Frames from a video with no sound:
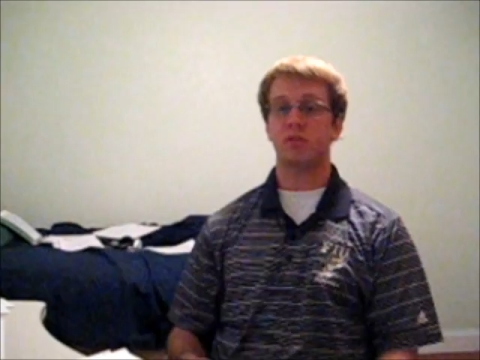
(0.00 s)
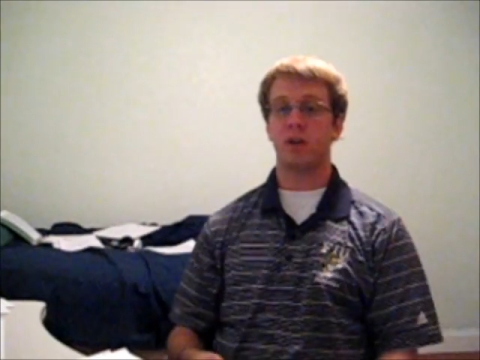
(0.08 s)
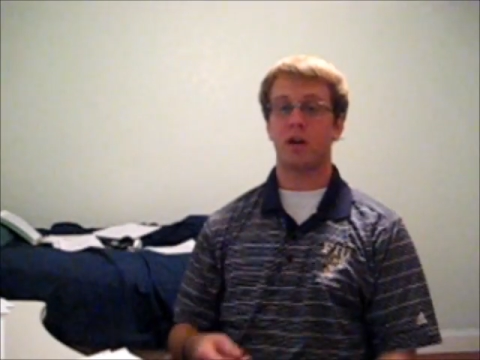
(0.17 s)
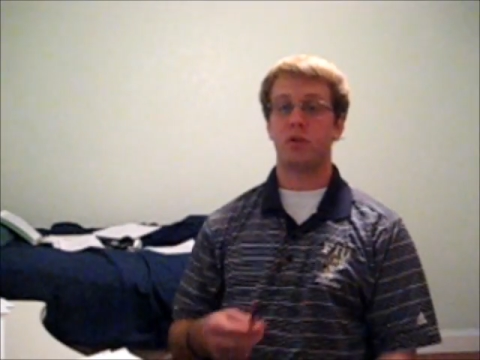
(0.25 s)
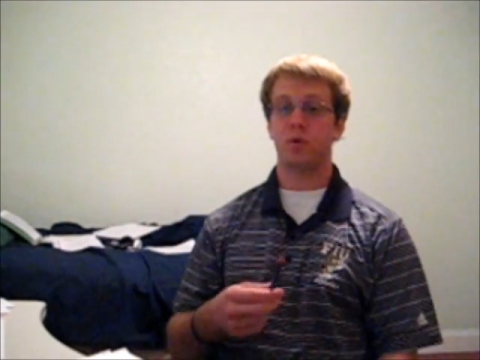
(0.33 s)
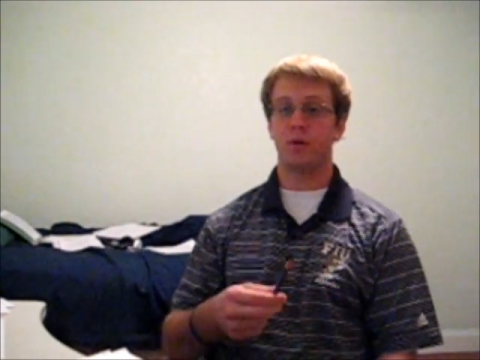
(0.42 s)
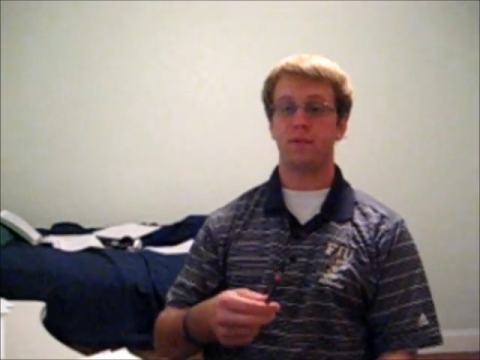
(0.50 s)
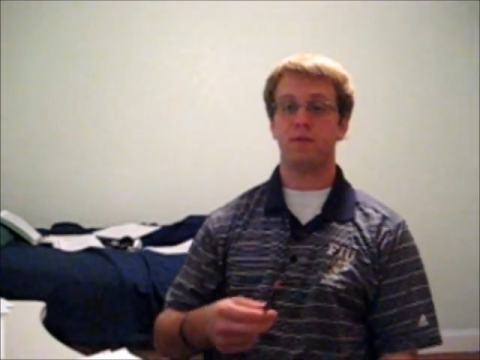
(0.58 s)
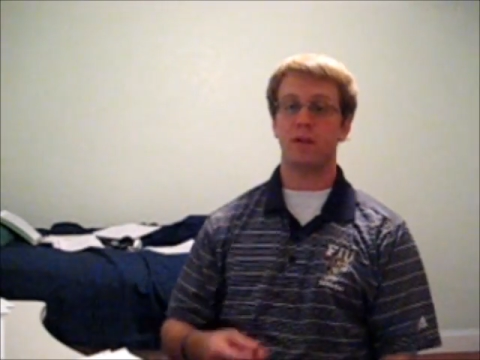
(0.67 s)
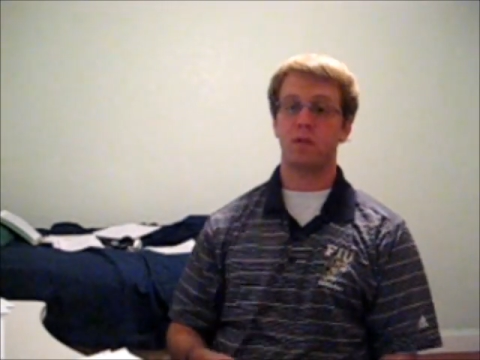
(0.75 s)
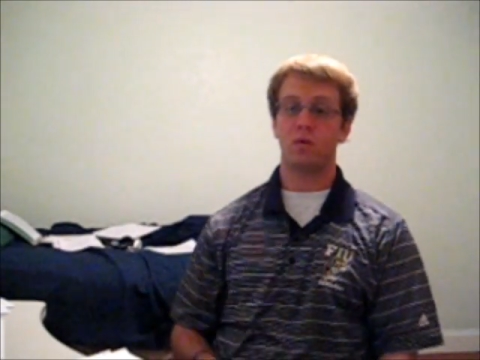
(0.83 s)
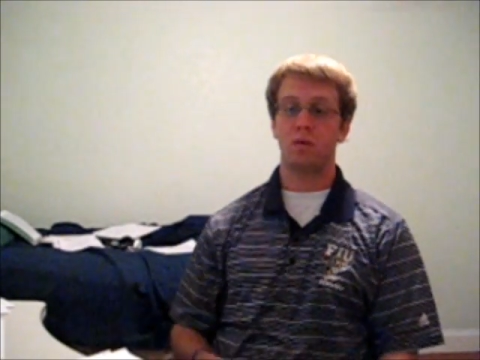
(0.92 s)
which aisle you can
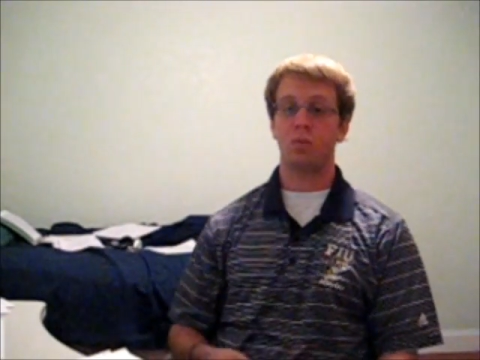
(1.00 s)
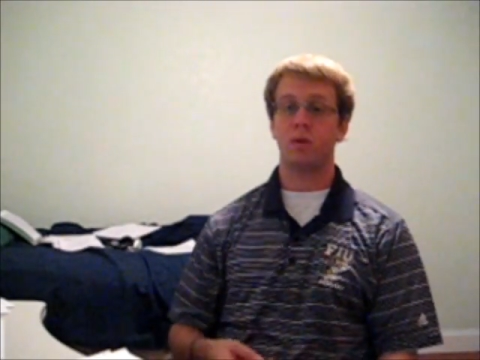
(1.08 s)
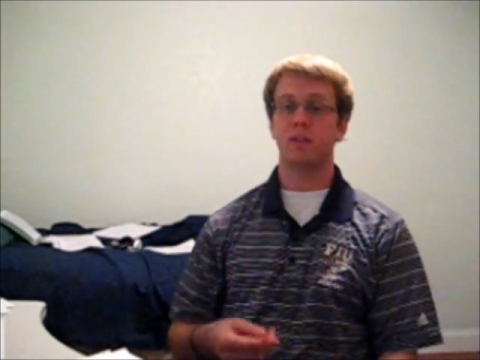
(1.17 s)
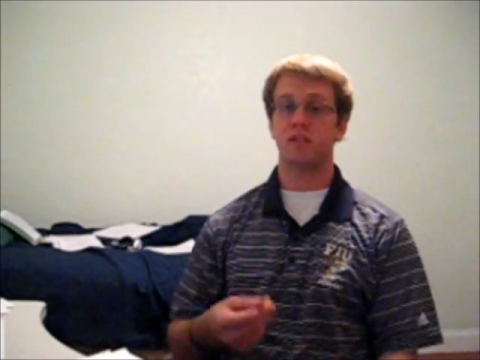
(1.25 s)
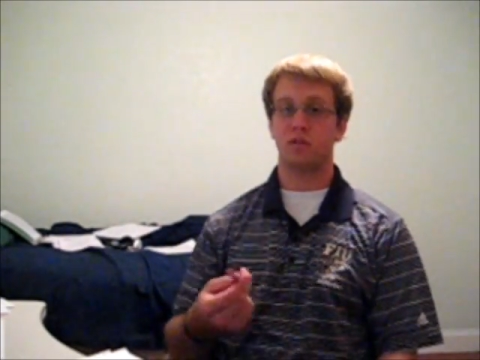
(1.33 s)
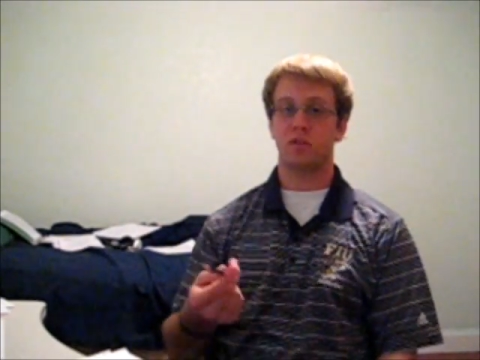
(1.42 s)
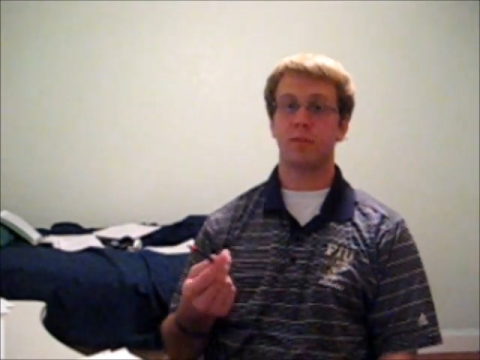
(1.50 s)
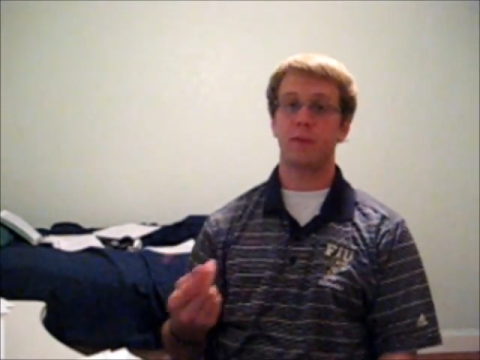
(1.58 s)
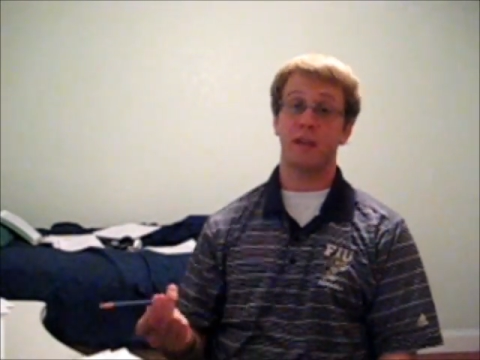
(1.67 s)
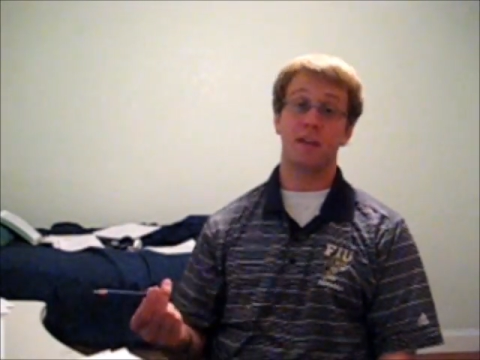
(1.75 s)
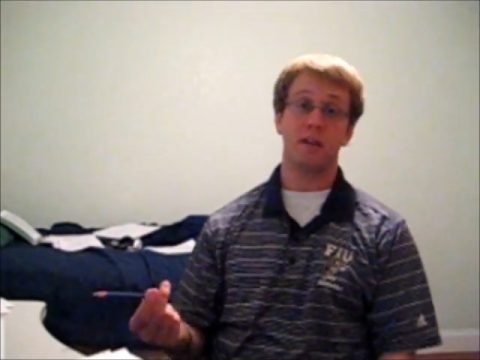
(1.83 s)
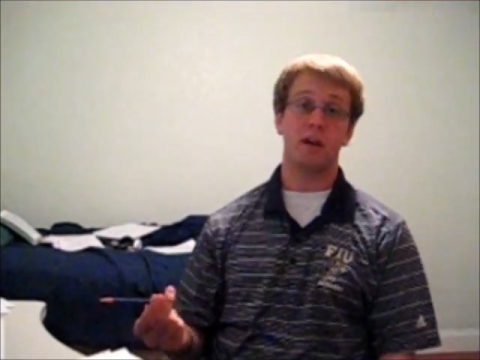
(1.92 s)
fit through. Is there
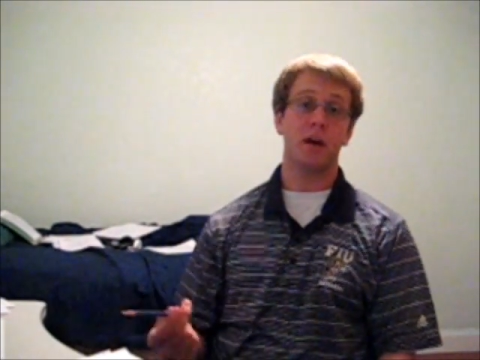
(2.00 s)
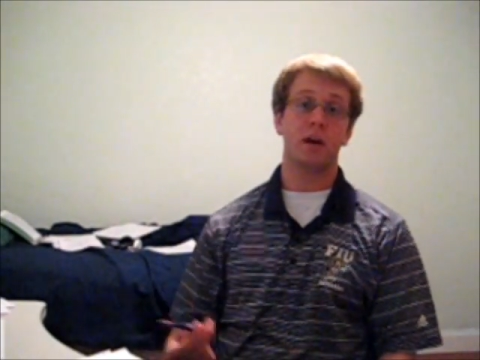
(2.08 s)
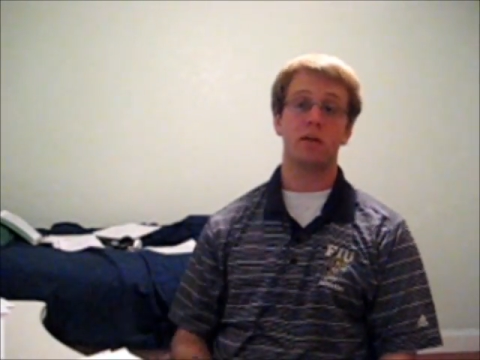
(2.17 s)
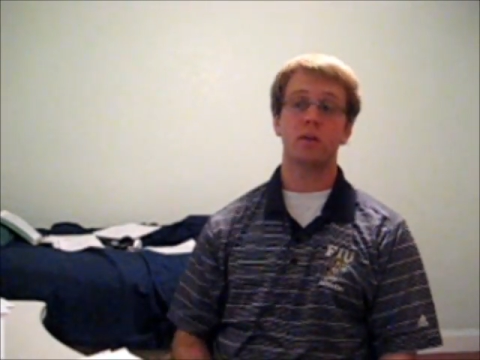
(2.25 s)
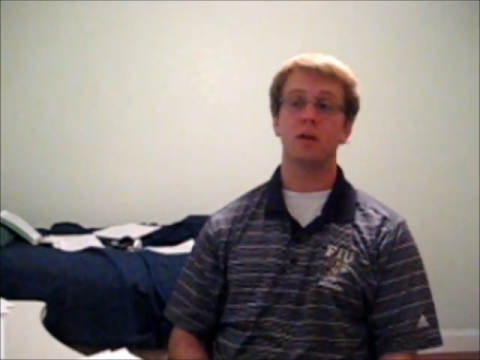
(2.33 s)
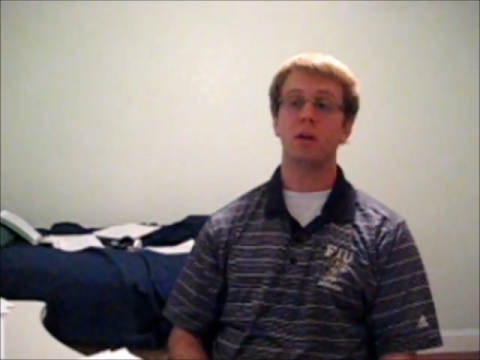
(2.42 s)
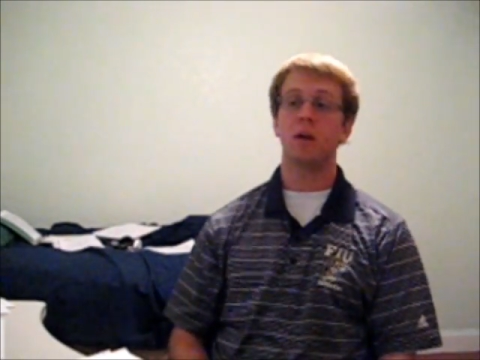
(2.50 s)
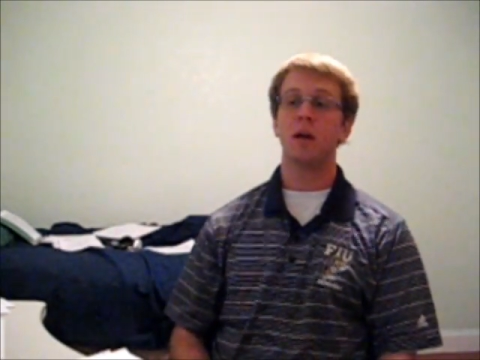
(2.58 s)
something in the aisle?